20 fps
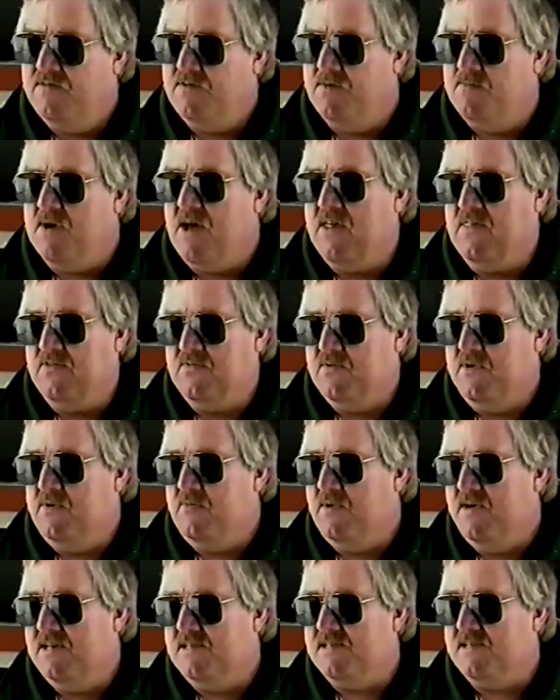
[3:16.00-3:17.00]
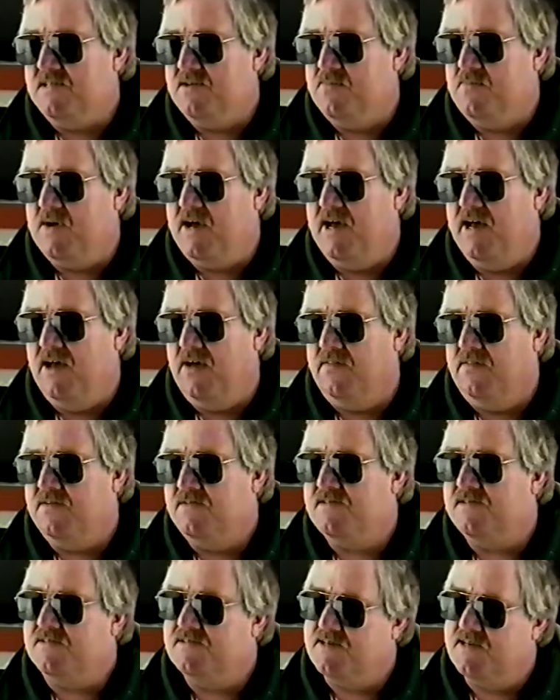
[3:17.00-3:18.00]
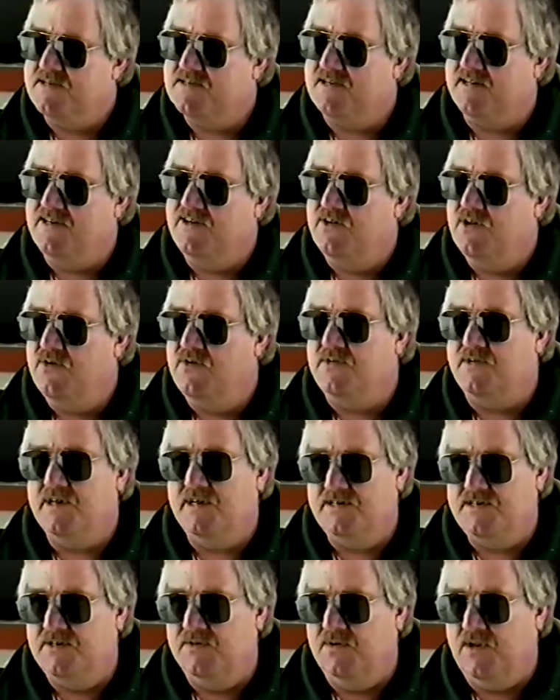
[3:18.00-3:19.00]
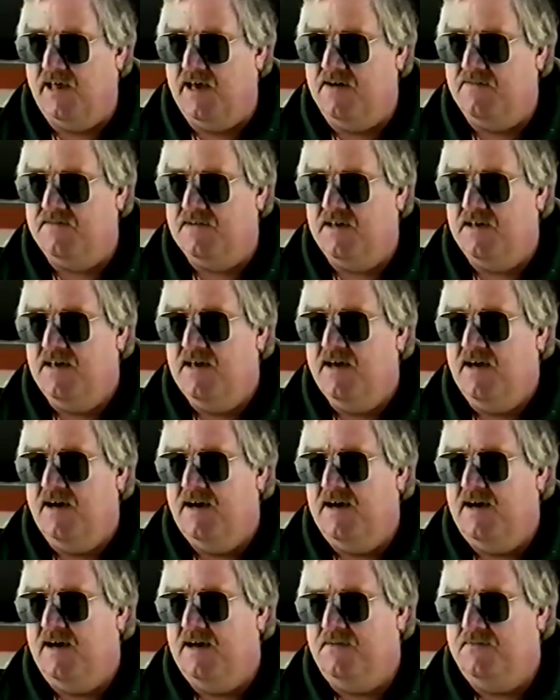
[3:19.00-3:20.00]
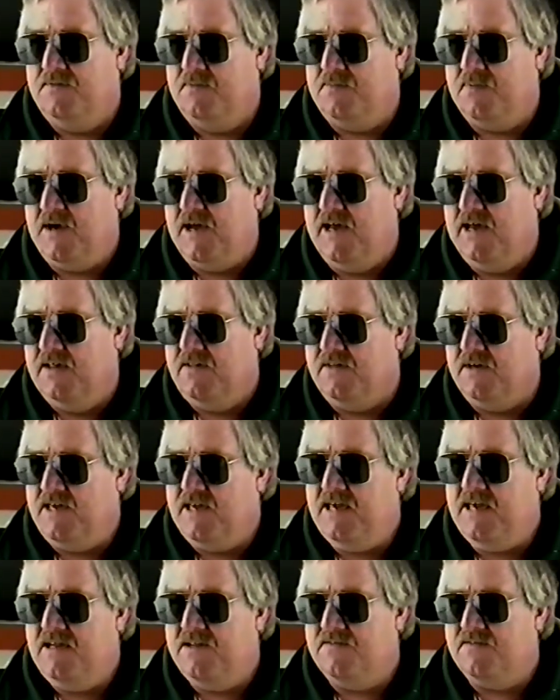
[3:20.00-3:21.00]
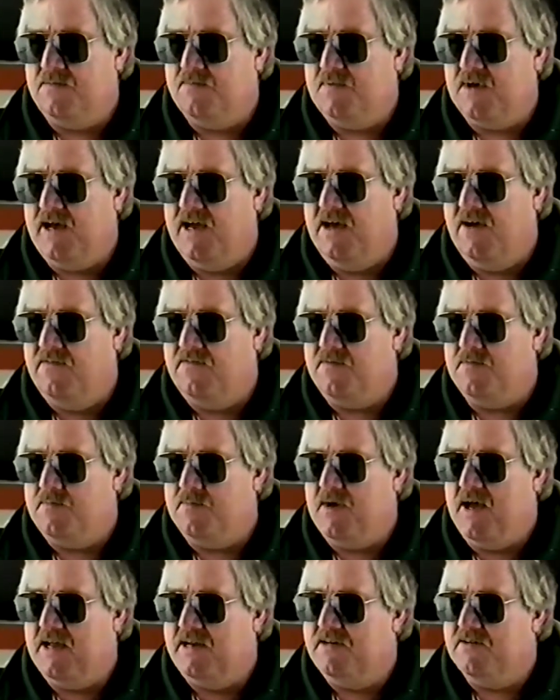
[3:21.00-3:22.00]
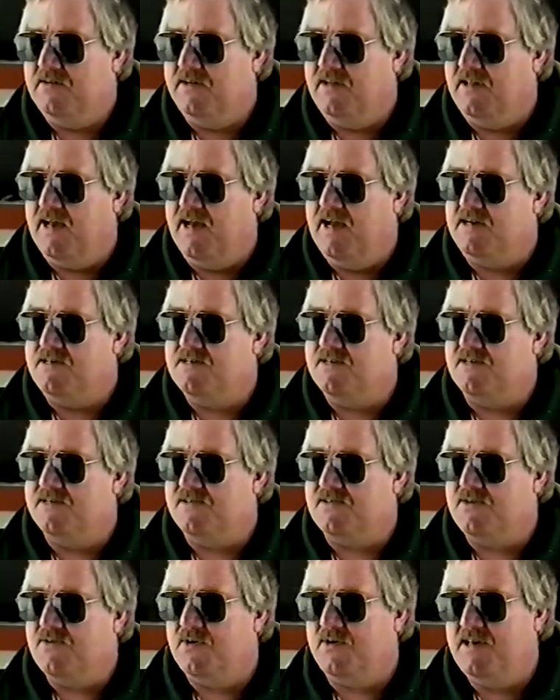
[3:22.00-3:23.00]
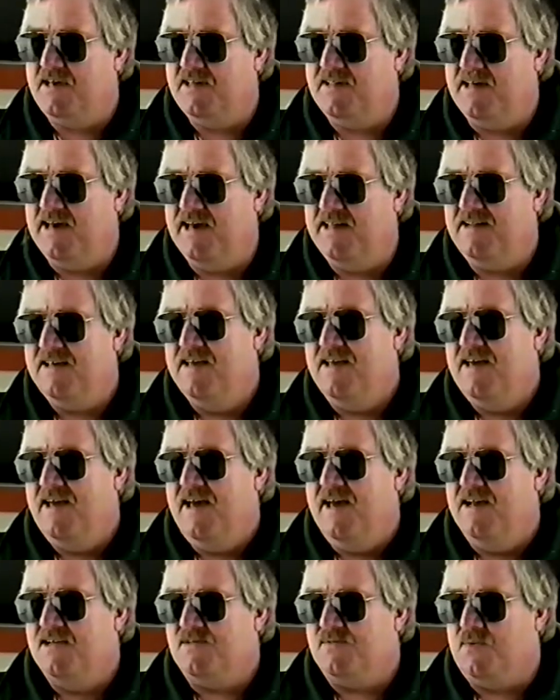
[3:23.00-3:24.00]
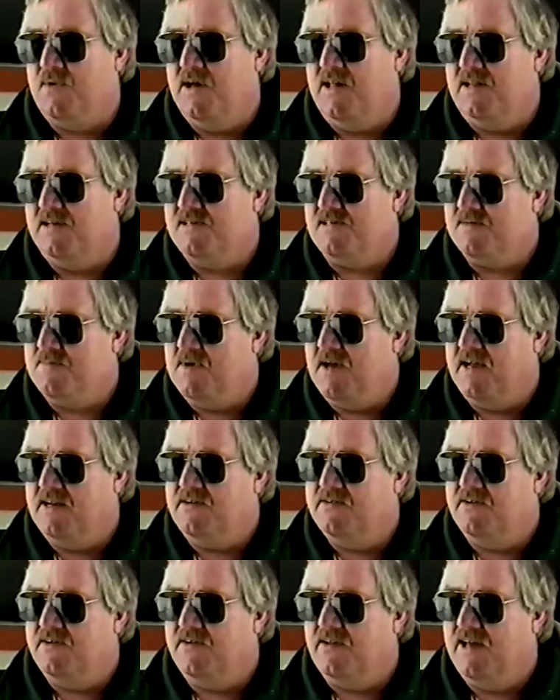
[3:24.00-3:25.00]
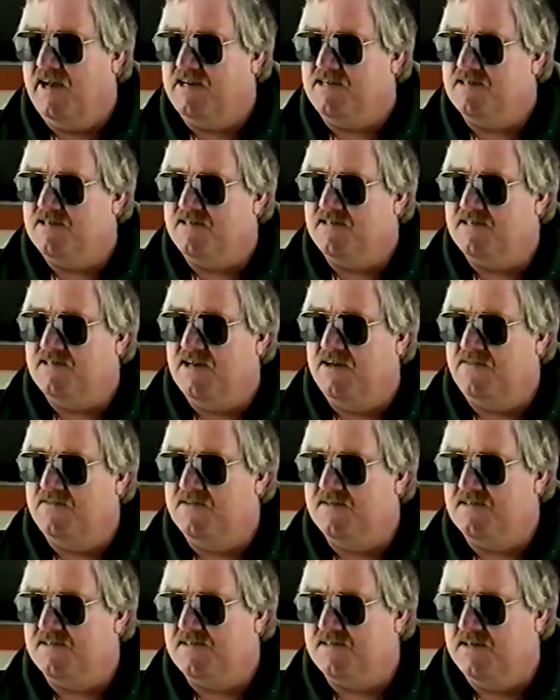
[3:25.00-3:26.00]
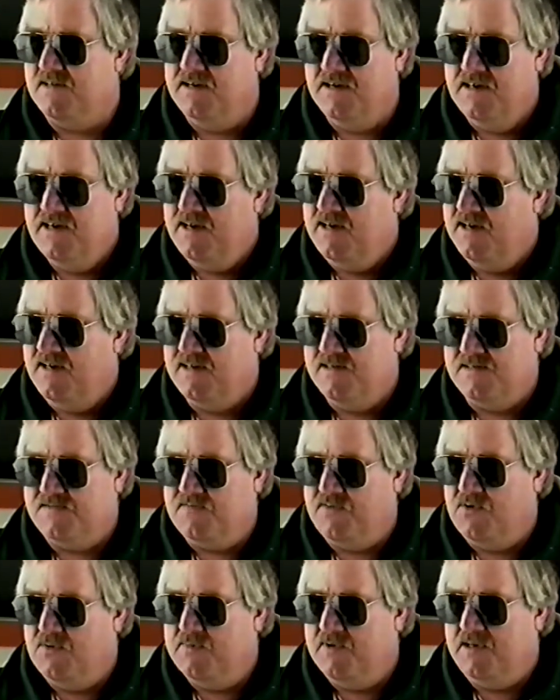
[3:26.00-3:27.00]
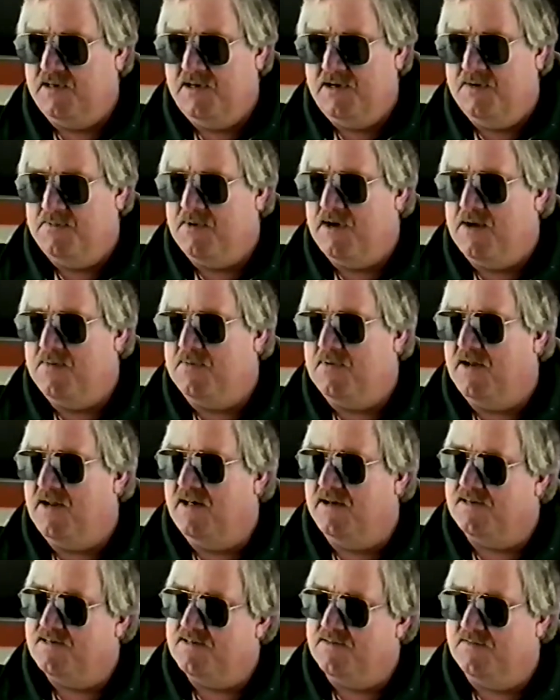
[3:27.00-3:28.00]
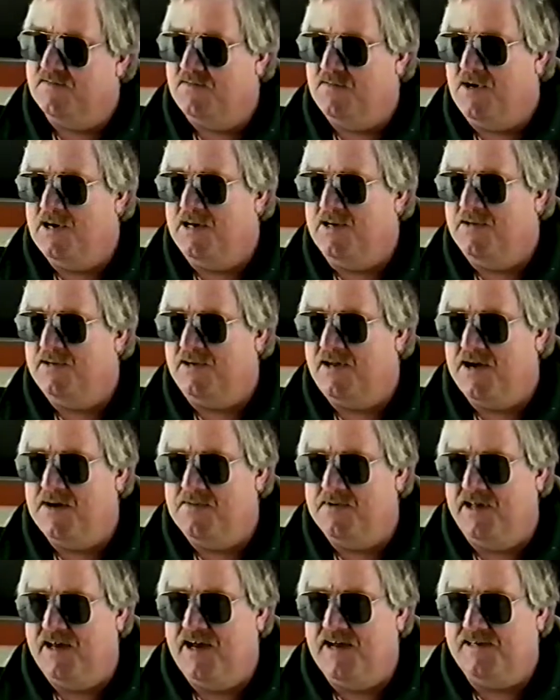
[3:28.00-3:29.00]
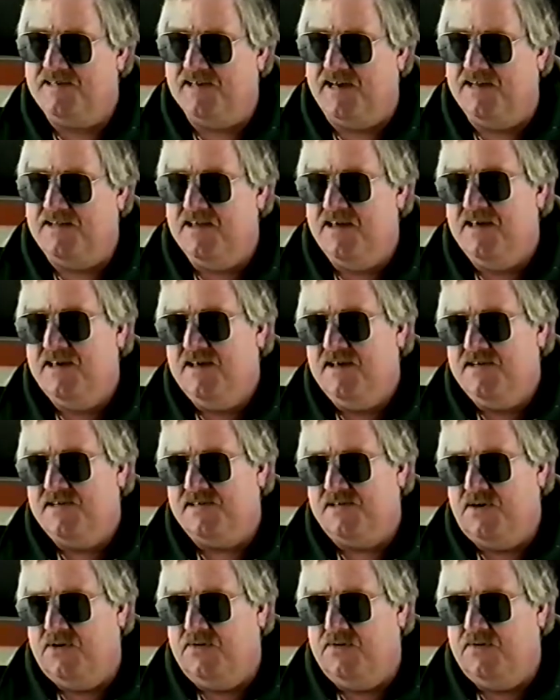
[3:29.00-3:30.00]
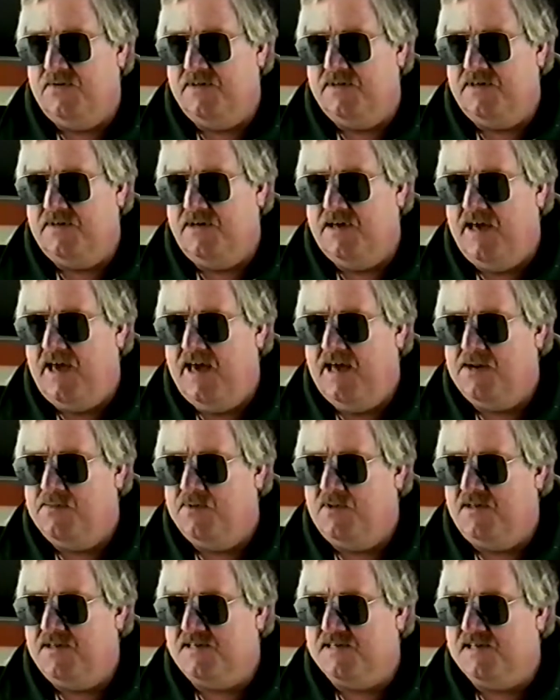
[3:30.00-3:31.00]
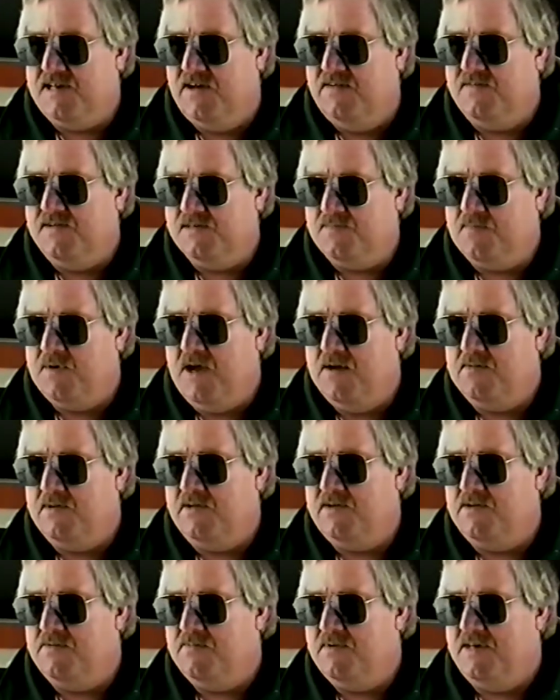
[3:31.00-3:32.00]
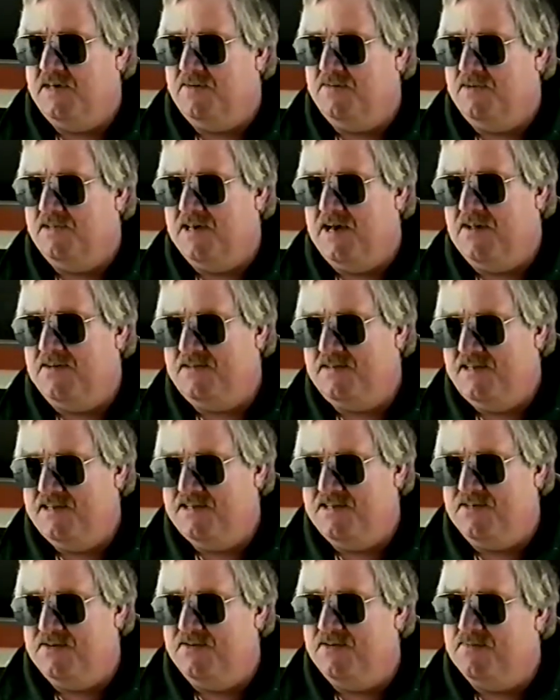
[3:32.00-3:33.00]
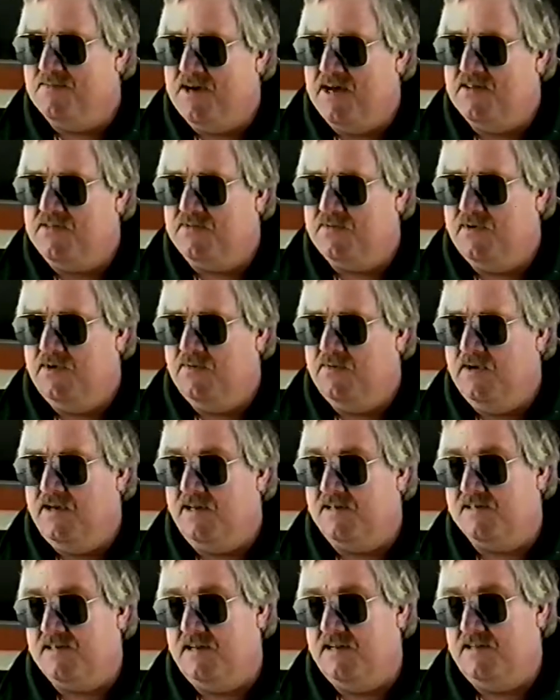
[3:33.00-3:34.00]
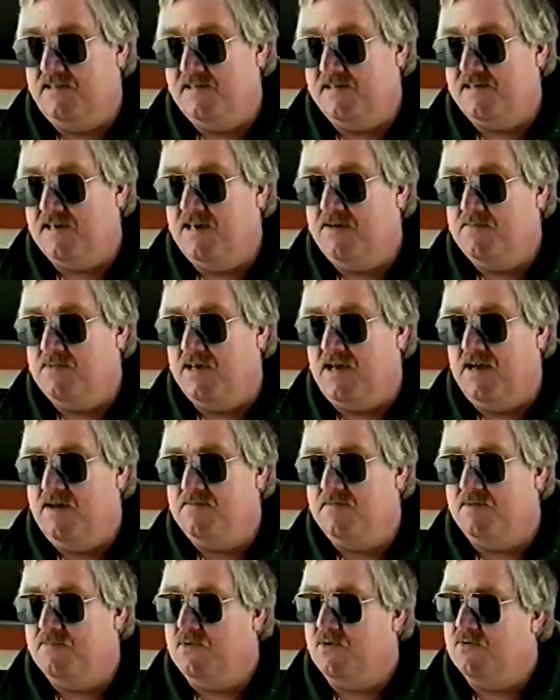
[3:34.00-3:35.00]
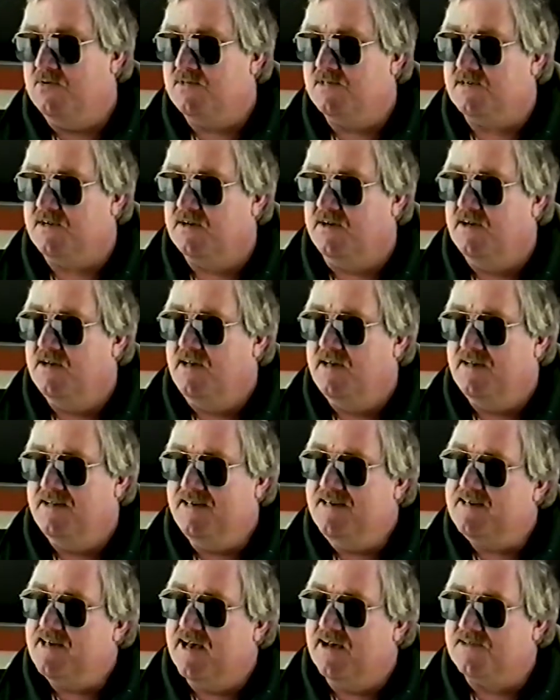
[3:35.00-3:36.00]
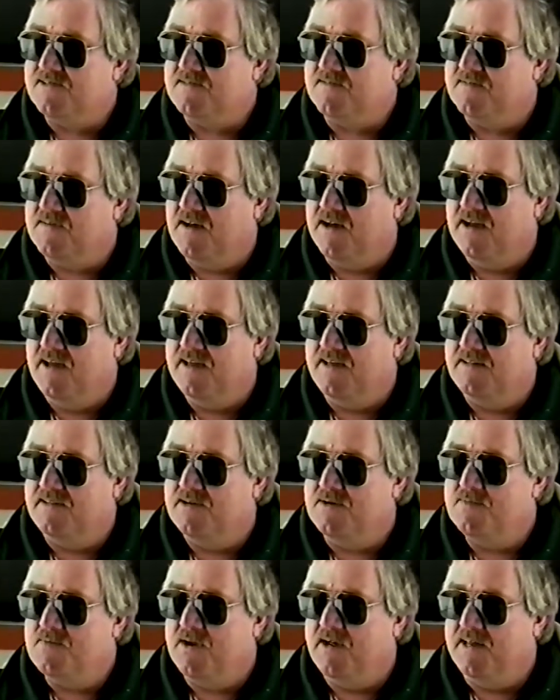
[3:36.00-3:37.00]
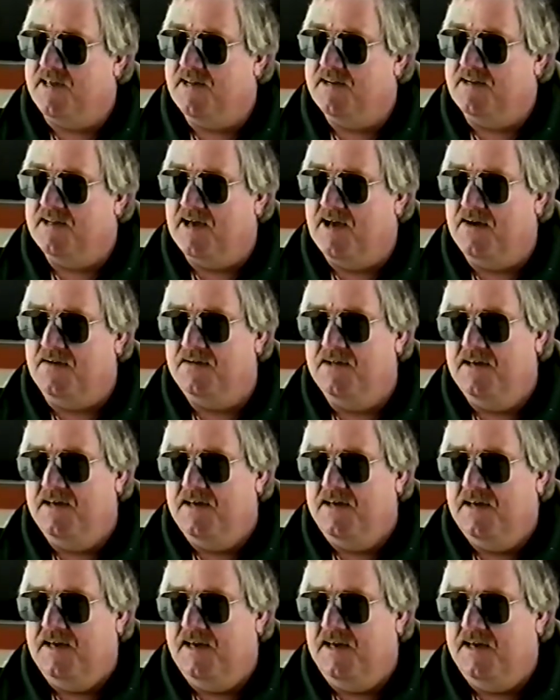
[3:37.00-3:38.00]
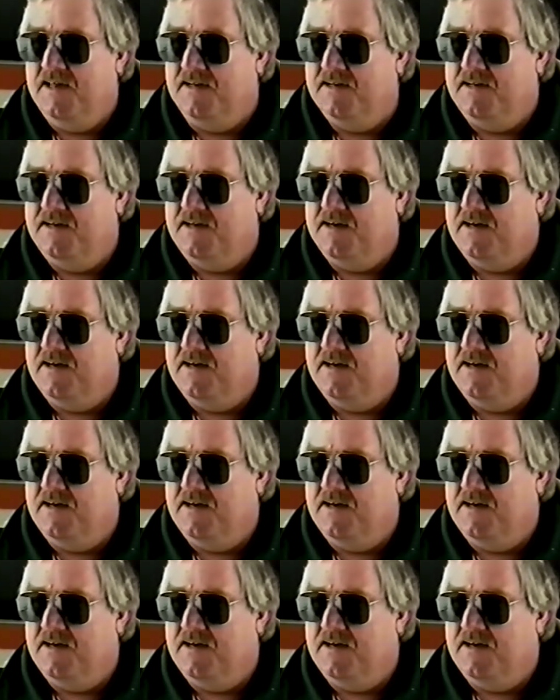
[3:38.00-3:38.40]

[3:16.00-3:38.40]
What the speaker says: about 3 weeks in the pile, there's essentially no tissue left. The heat of the pile from the bacterial action is cooking that, as well as the bacterial action itself is forming byproducts of water and carbon dioxide. So the animal itself is probably going to be without tissue in about 3 weeks. And in the same time, the bones are decalcifying, they're breaking down. And